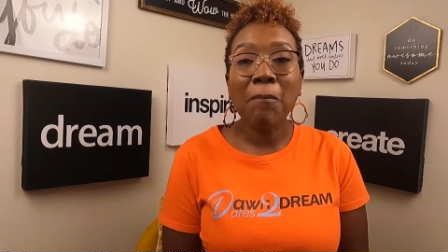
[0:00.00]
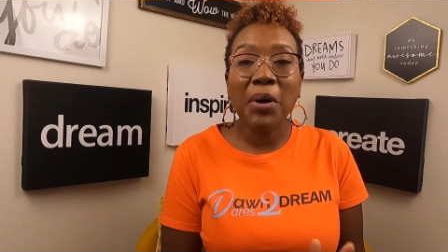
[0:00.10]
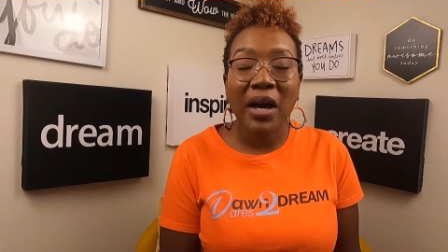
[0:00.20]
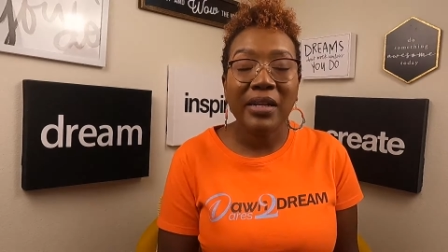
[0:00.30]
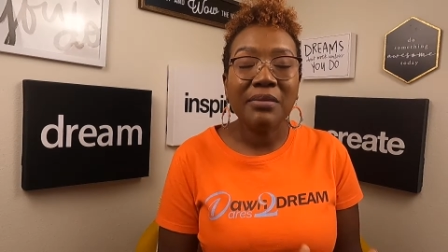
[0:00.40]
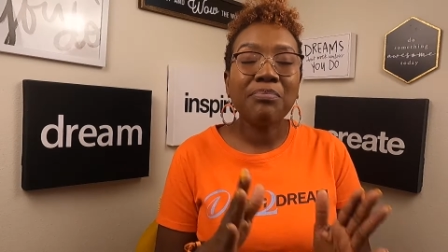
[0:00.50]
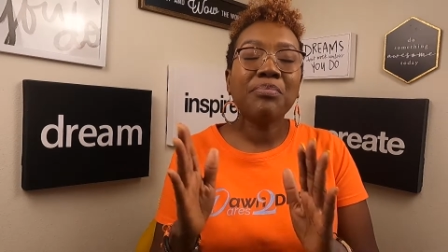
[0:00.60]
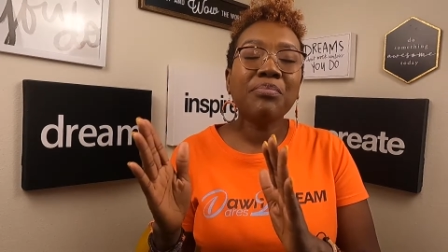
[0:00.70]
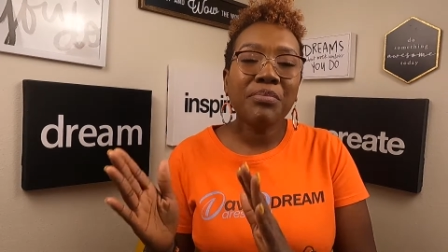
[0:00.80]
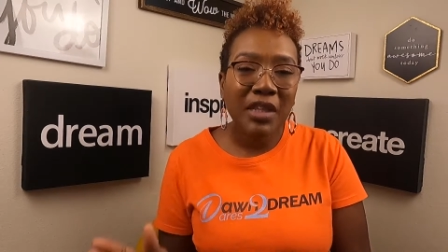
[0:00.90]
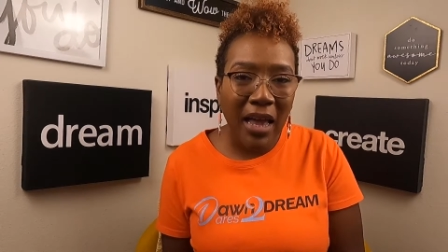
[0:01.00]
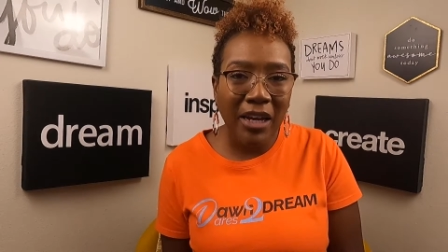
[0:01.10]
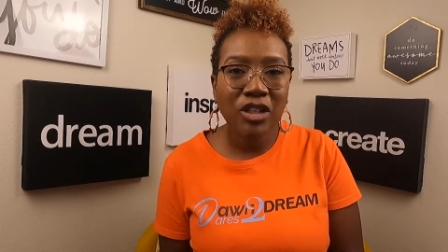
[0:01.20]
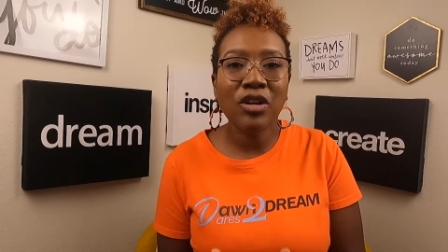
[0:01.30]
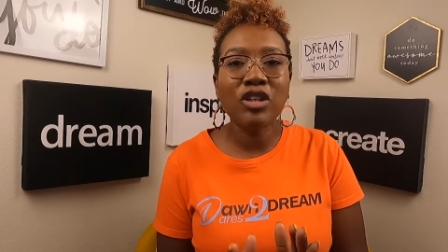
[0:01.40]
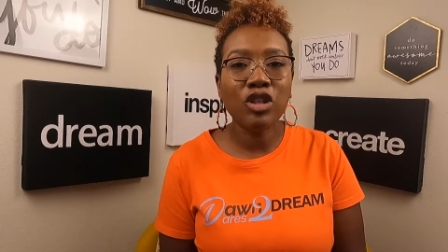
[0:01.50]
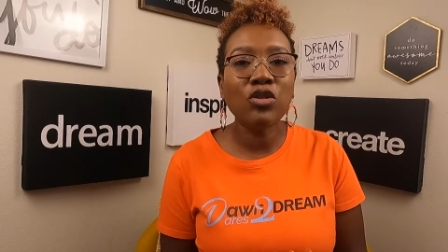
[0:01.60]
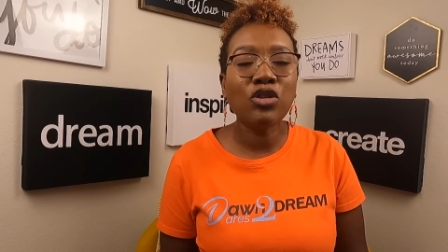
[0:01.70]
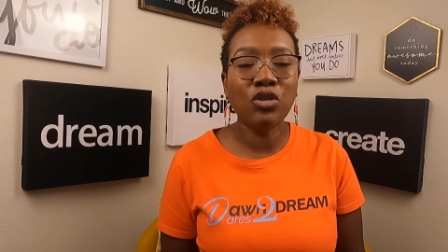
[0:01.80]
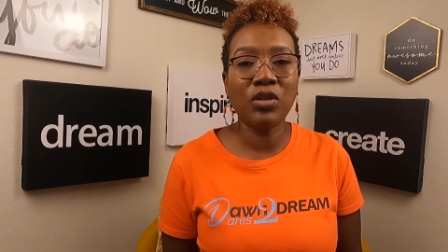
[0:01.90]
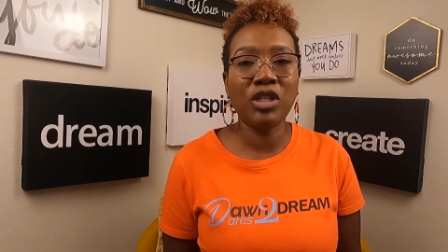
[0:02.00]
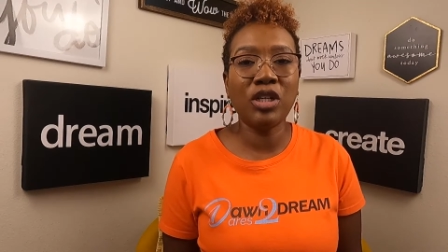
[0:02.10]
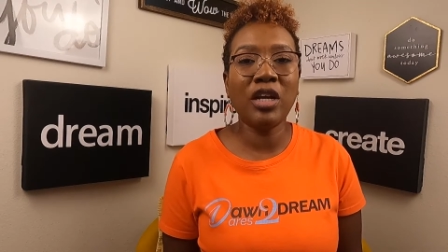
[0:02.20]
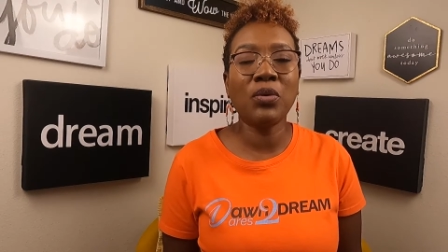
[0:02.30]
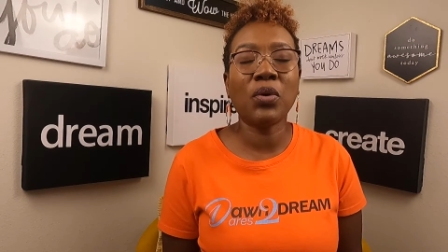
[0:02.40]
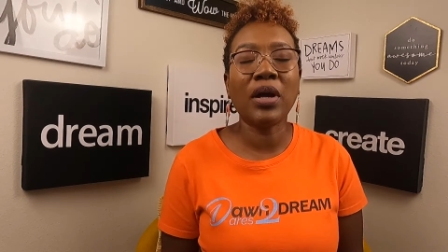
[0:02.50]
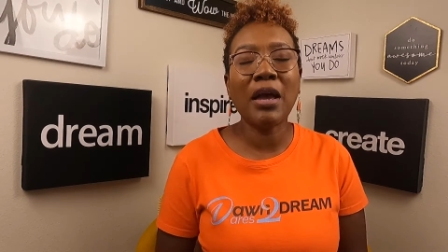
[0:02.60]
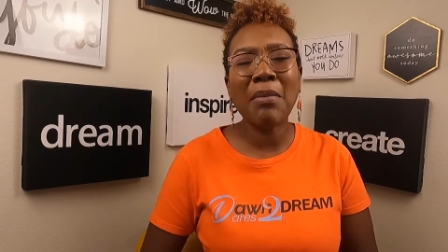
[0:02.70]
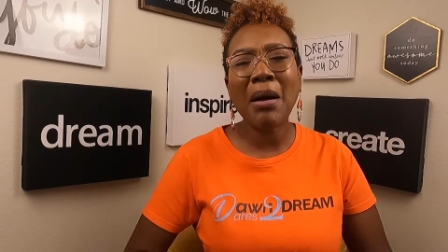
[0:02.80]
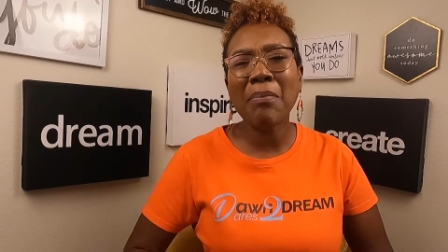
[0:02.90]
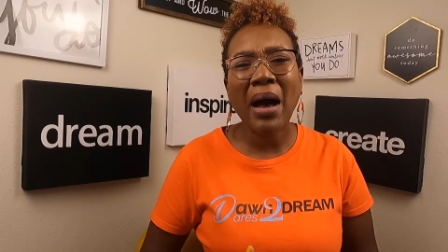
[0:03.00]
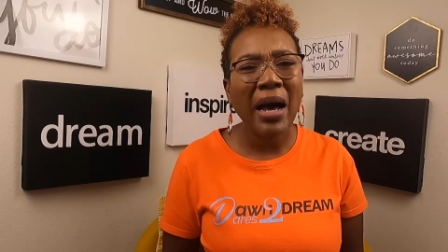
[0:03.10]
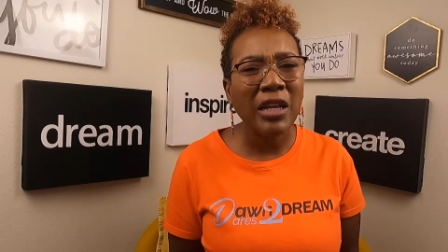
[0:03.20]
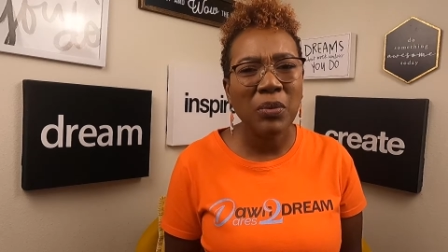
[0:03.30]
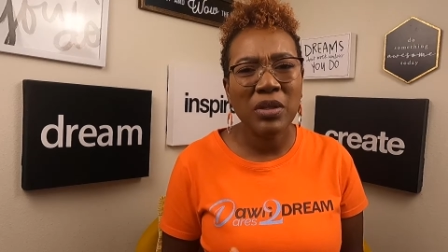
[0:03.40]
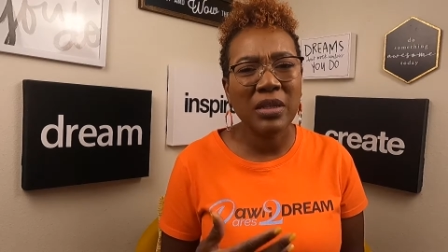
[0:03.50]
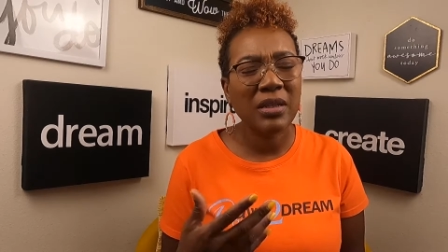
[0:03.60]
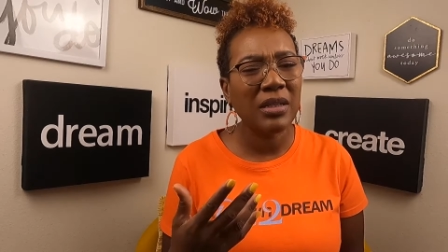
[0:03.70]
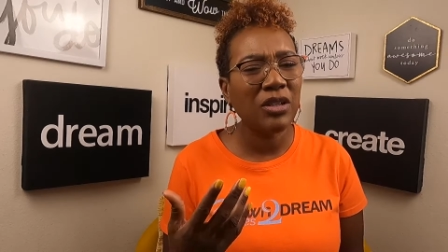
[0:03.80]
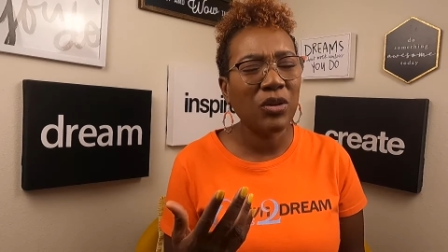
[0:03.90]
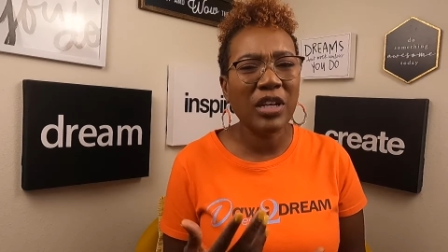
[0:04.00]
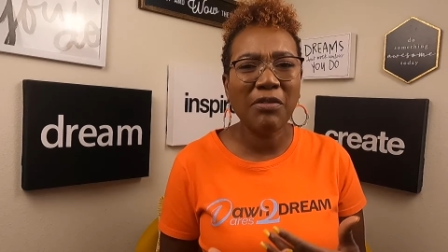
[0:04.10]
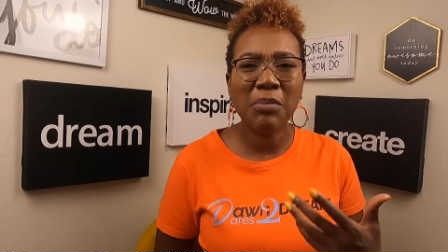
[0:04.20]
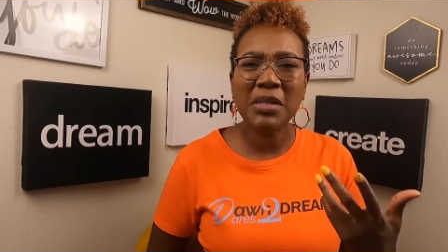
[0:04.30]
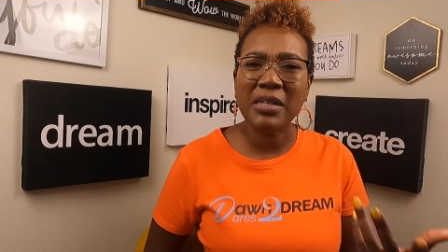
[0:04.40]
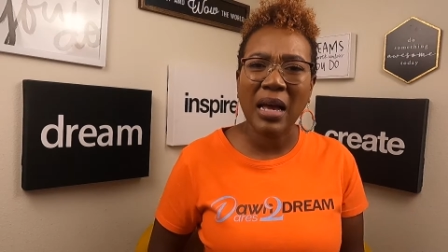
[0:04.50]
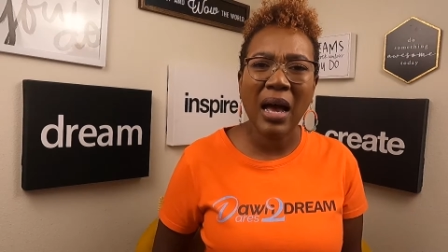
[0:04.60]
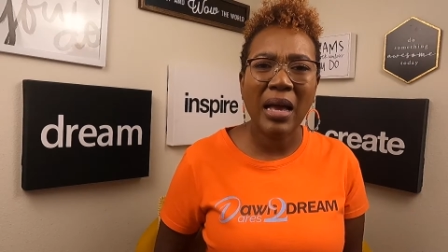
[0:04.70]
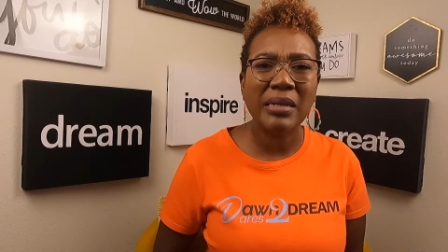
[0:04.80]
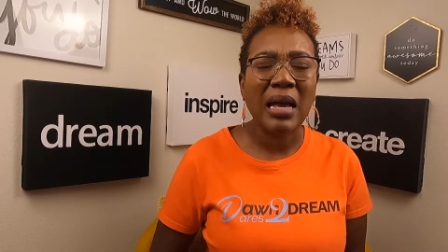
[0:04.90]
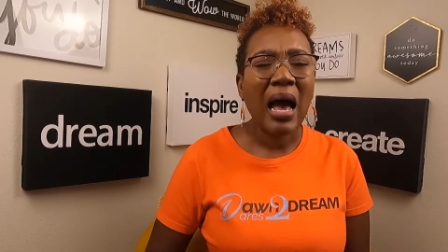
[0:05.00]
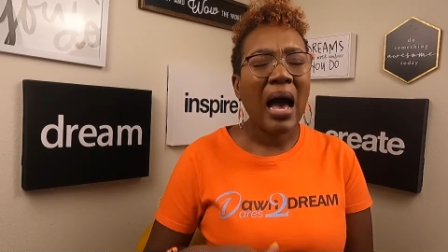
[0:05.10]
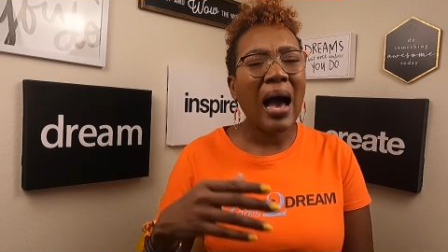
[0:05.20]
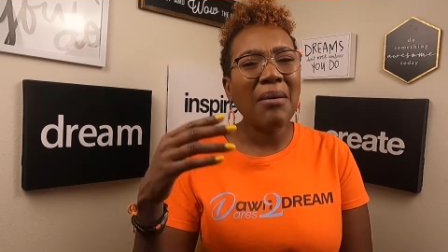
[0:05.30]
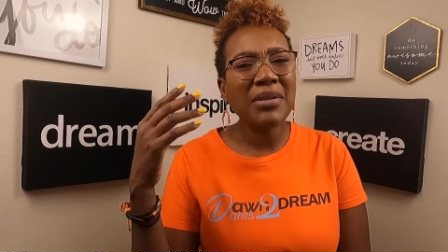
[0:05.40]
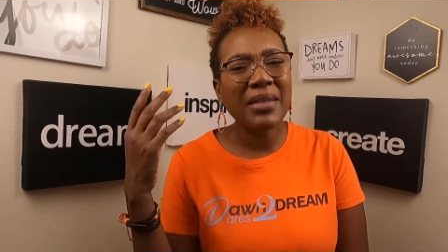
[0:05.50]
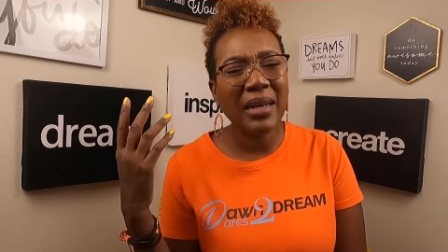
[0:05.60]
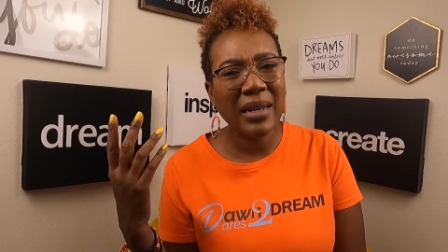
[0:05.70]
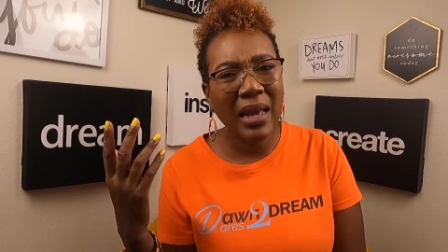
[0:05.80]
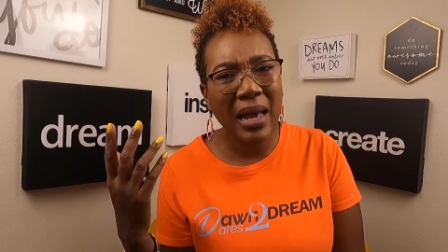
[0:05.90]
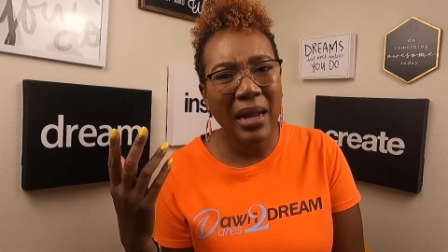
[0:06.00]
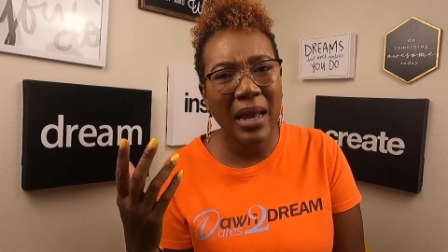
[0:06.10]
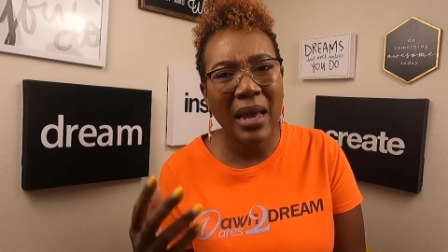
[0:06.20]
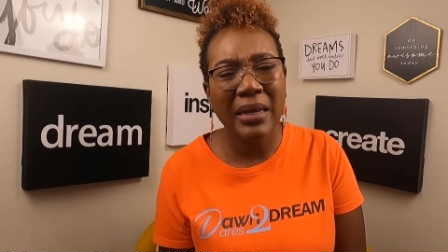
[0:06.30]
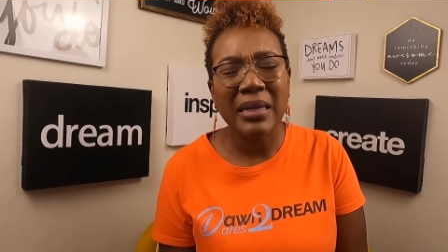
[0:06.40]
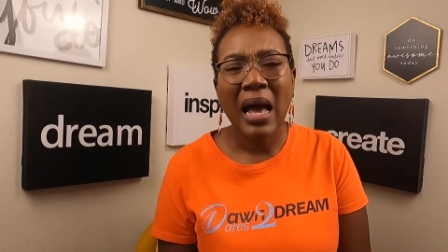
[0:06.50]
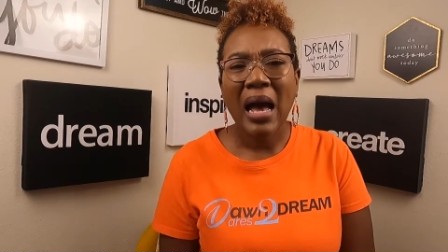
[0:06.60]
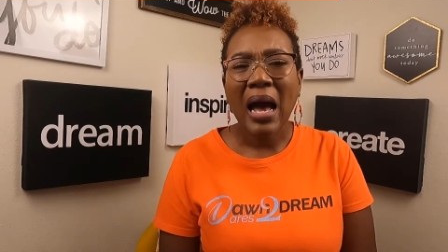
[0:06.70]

But last year I chose to do it in January, and my body was, giving me signs. I was getting headaches.